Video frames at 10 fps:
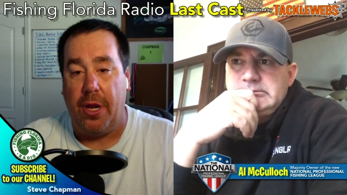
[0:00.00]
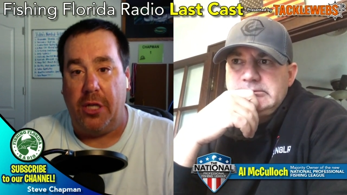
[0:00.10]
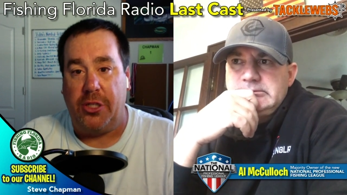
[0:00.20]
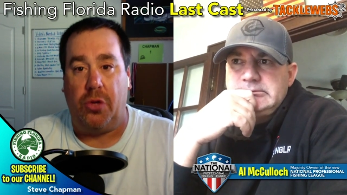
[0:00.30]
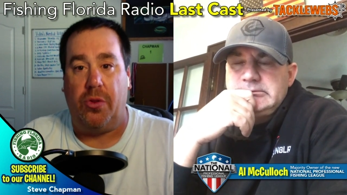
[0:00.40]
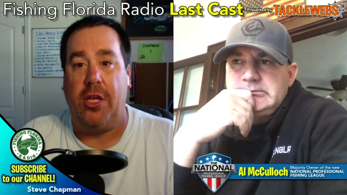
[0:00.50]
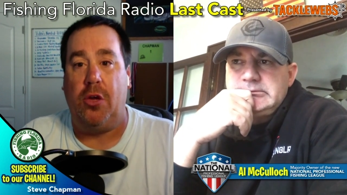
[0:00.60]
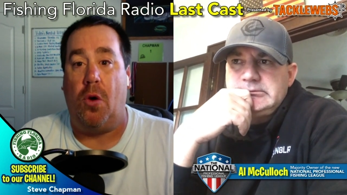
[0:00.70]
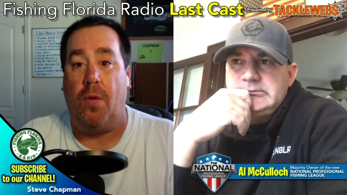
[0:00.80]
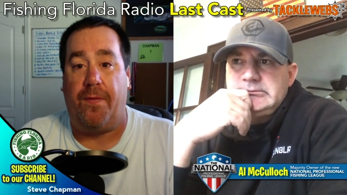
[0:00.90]
Speaker 1: so that you
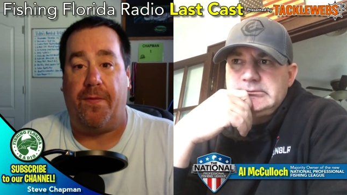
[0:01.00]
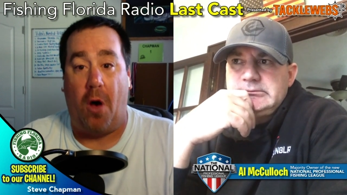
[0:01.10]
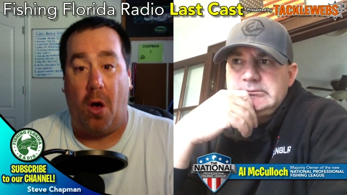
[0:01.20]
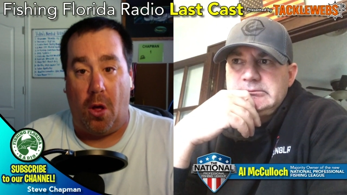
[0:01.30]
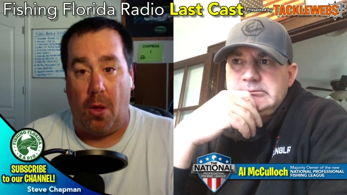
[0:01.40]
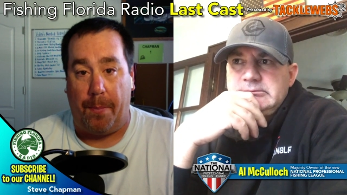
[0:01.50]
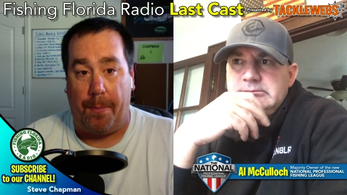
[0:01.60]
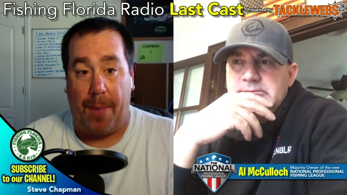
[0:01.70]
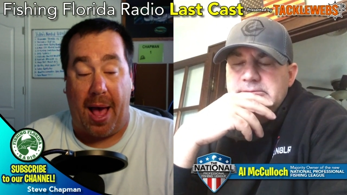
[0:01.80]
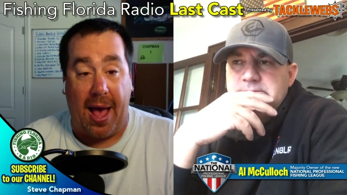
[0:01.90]
don't fall
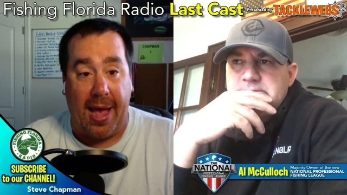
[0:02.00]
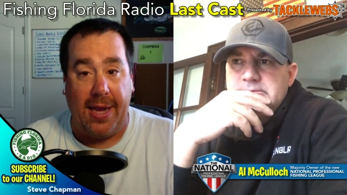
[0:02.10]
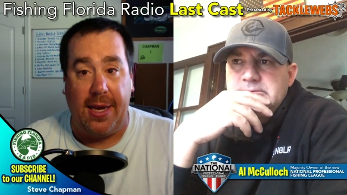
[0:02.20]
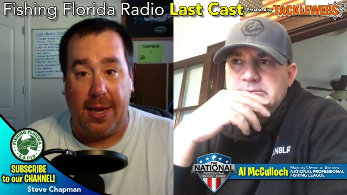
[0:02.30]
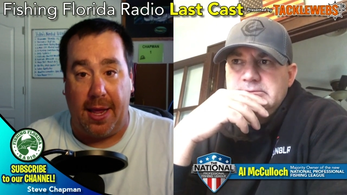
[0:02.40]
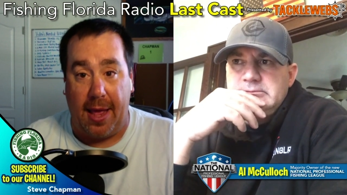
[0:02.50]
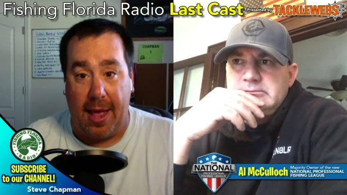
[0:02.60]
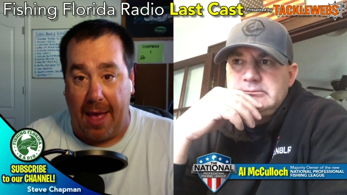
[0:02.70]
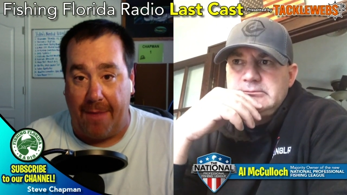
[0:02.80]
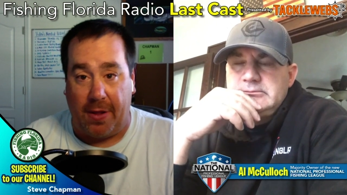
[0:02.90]
behind
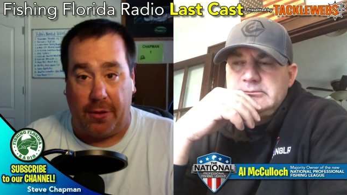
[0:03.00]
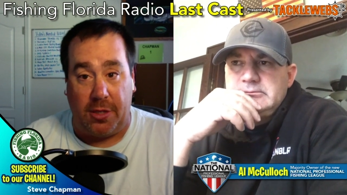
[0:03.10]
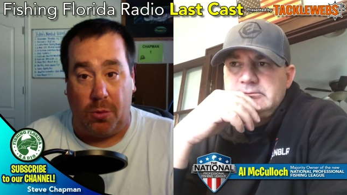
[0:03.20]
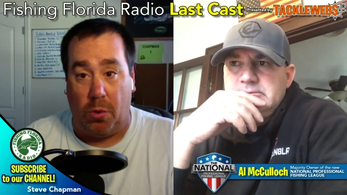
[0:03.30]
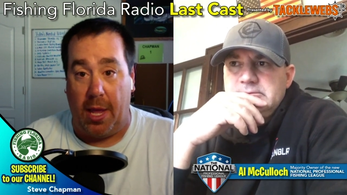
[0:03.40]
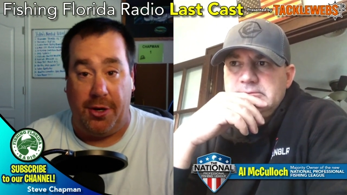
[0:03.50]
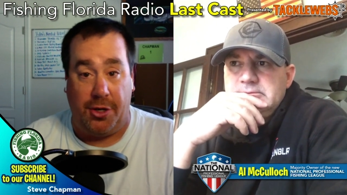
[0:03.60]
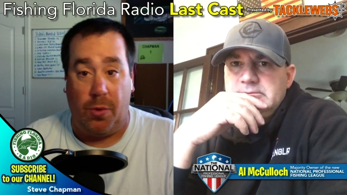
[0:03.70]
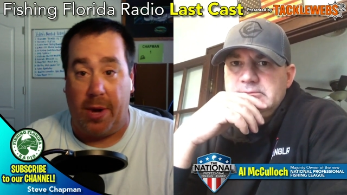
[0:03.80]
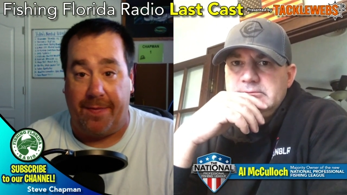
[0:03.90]
FL and
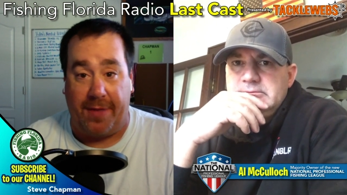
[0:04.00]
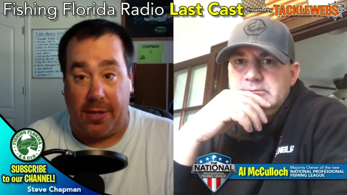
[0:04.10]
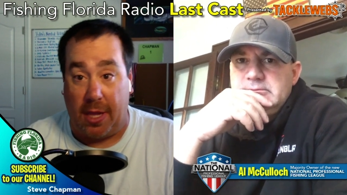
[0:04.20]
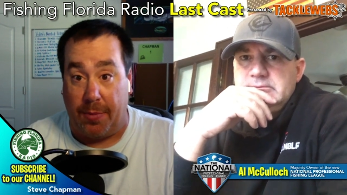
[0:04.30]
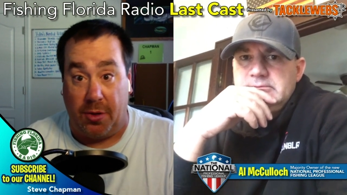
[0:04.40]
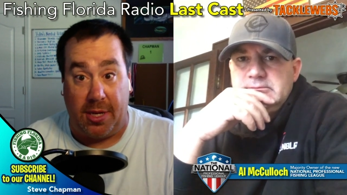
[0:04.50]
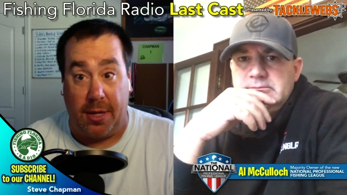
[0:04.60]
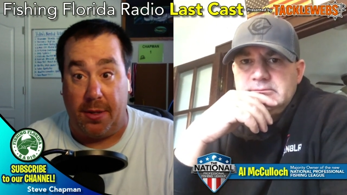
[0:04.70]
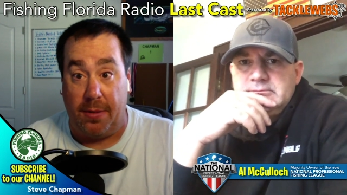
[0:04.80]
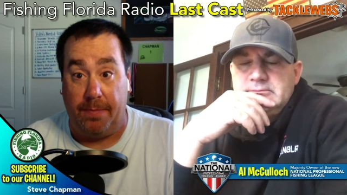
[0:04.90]
do what FLW
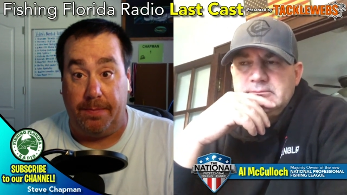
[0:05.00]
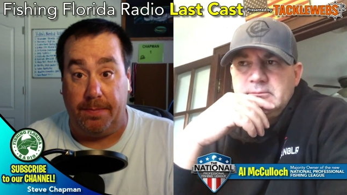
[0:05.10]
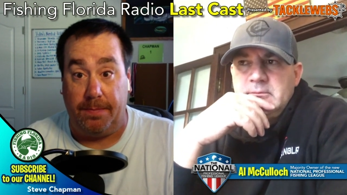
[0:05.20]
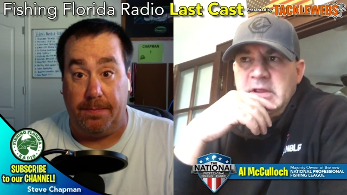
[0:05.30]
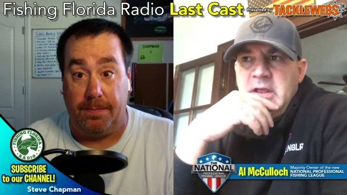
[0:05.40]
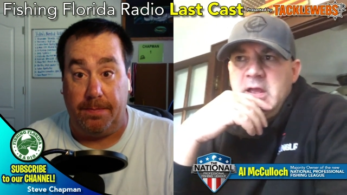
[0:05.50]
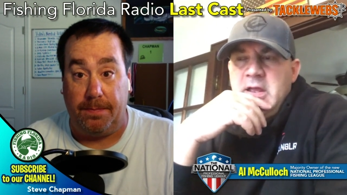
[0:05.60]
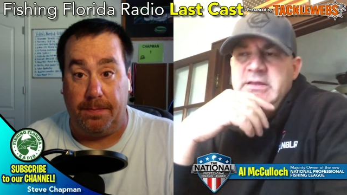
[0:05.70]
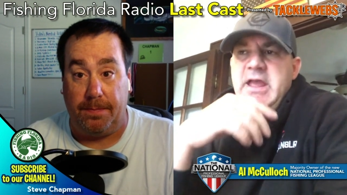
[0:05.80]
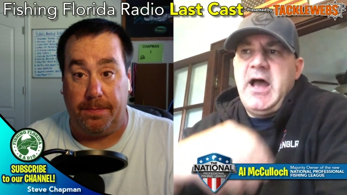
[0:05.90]
did?
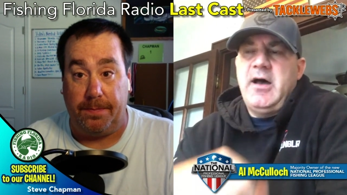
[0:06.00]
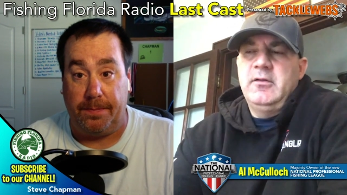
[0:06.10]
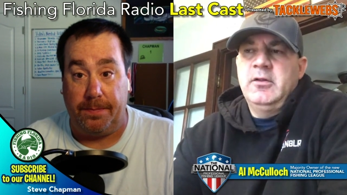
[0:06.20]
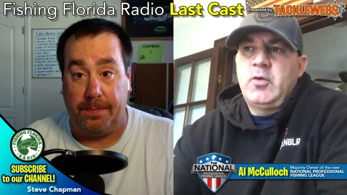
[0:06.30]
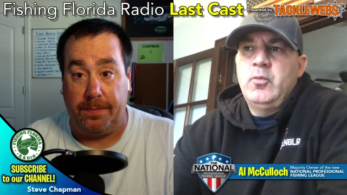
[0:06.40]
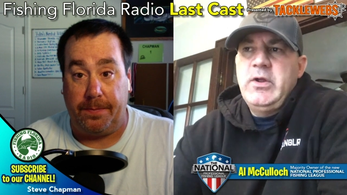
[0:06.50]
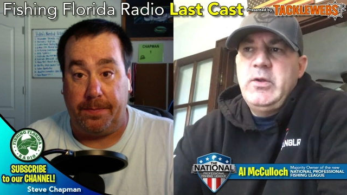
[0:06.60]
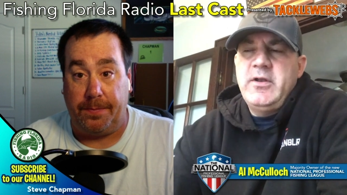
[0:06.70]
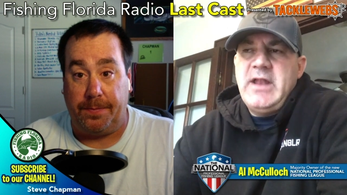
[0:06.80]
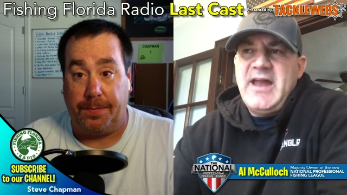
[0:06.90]
Speaker 2: Yeah, look, we
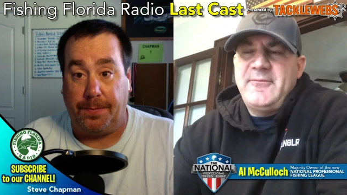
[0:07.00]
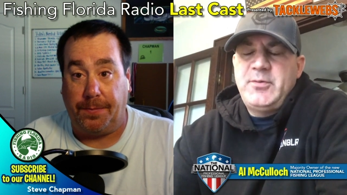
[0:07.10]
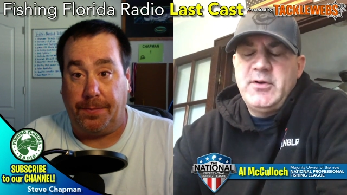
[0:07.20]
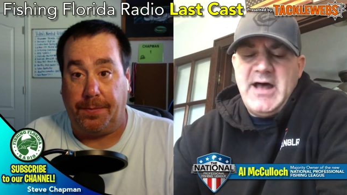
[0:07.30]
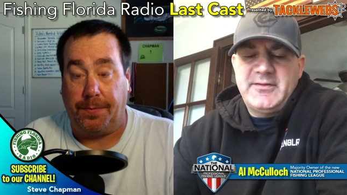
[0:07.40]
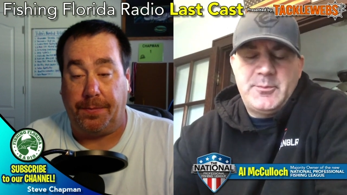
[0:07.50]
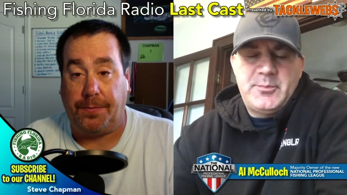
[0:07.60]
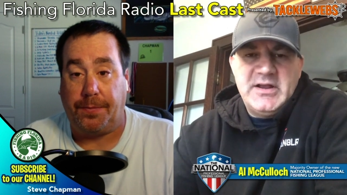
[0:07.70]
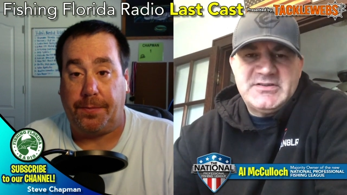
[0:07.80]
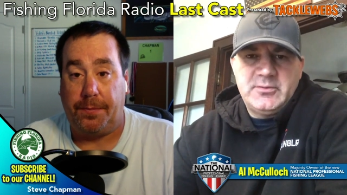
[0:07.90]
would not have put out the
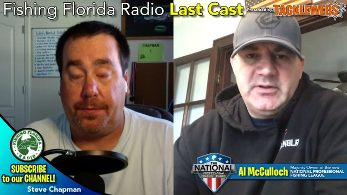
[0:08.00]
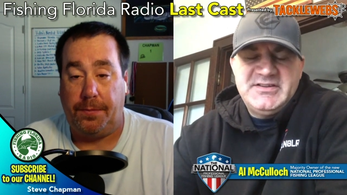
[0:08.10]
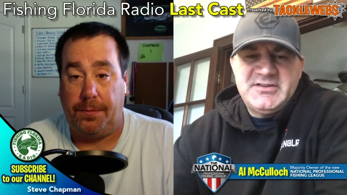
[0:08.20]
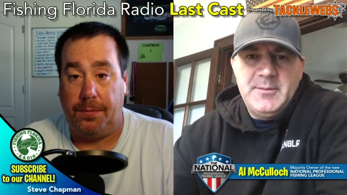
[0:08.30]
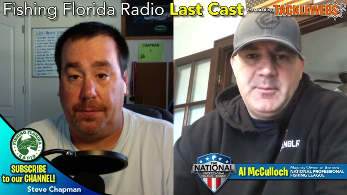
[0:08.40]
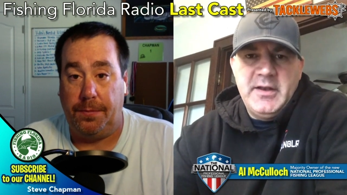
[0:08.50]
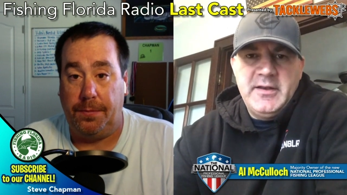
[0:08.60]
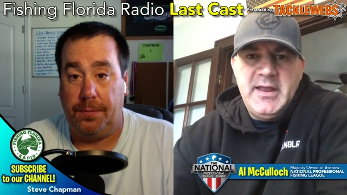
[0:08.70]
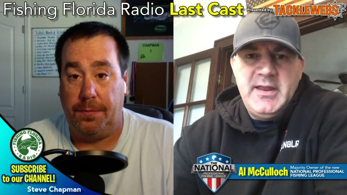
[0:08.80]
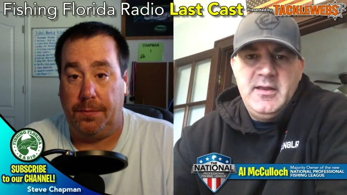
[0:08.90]
press release on
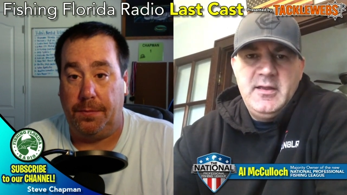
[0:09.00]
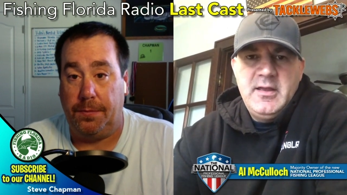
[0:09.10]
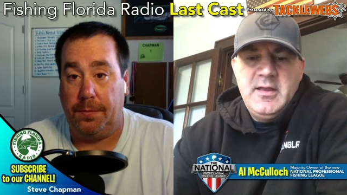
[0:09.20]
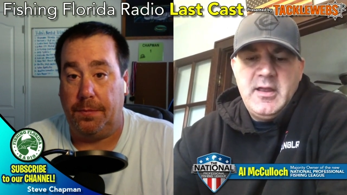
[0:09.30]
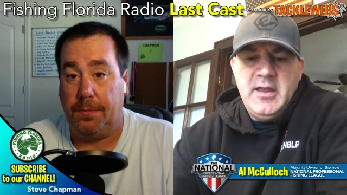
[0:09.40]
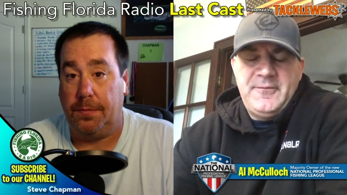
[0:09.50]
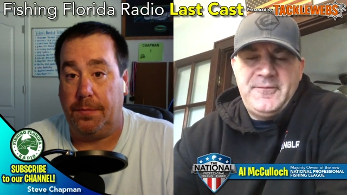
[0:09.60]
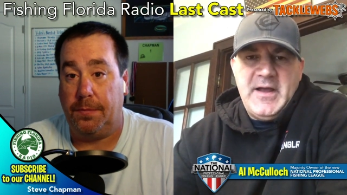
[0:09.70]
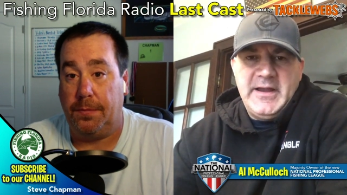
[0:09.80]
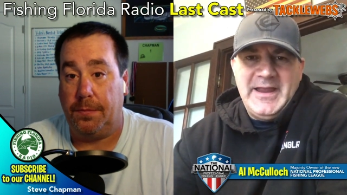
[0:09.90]
Monday if
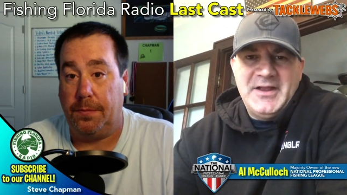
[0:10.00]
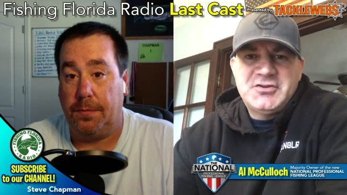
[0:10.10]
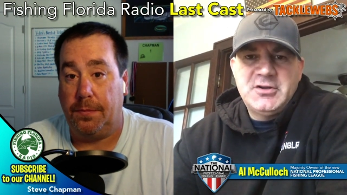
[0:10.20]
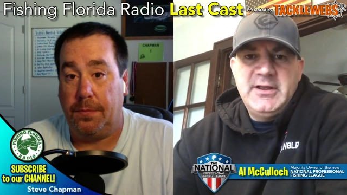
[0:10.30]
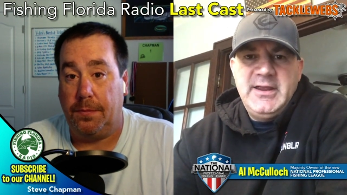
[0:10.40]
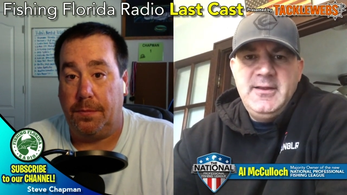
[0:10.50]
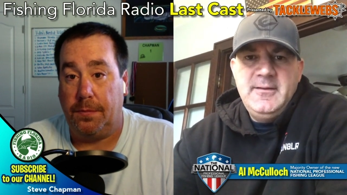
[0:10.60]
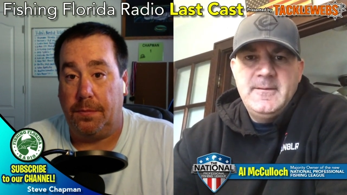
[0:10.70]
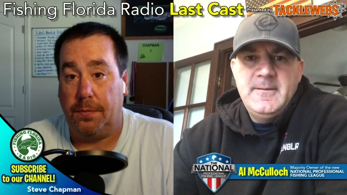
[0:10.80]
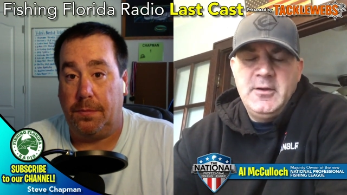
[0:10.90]
financially,
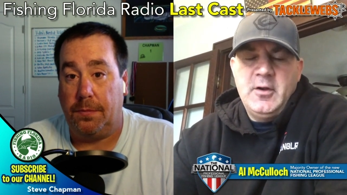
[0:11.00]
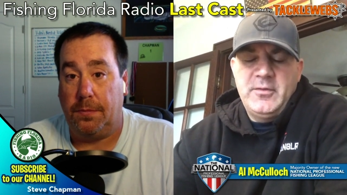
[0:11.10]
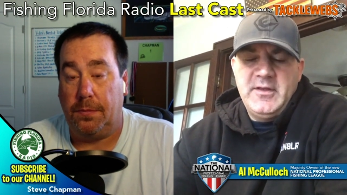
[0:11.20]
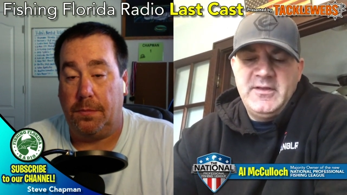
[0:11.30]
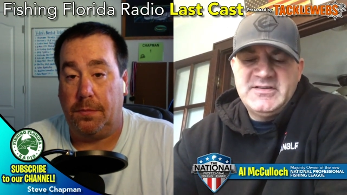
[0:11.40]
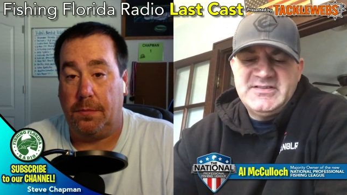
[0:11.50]
you know, th- this